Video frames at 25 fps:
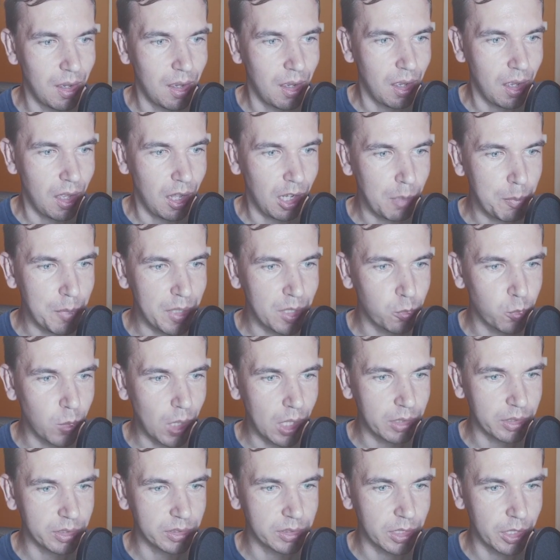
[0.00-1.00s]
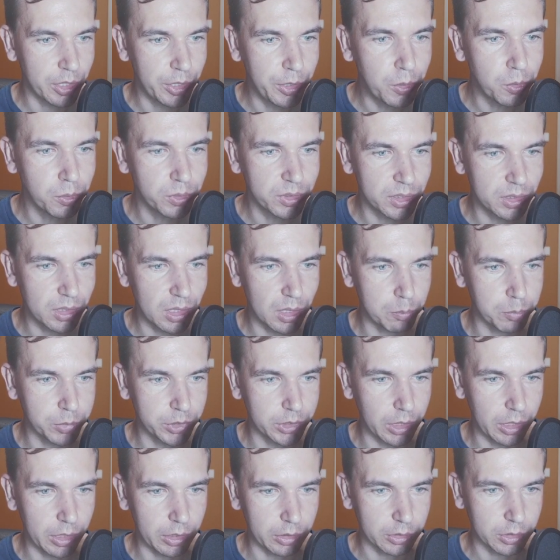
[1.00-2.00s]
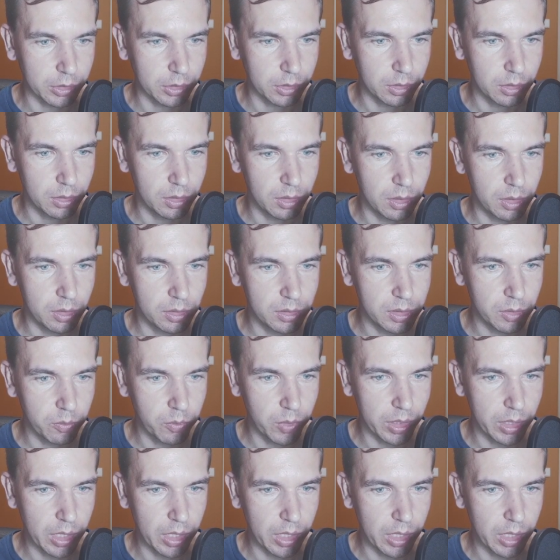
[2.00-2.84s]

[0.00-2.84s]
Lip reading: Element 1 is a huge step change. It's a very